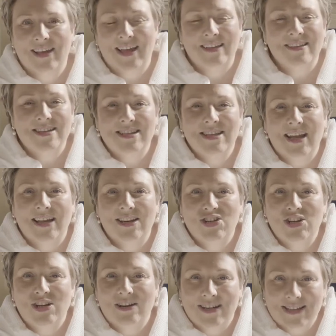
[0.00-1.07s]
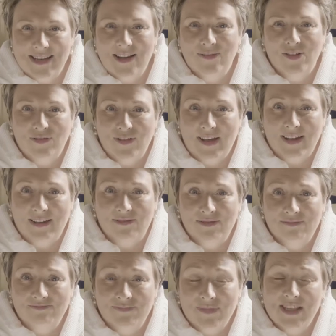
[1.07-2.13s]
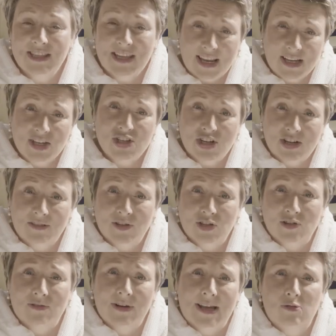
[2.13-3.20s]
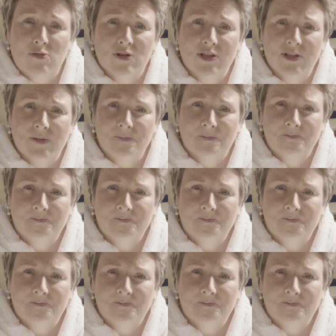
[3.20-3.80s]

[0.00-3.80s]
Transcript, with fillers: and the second year is level five, the second year of a degree course.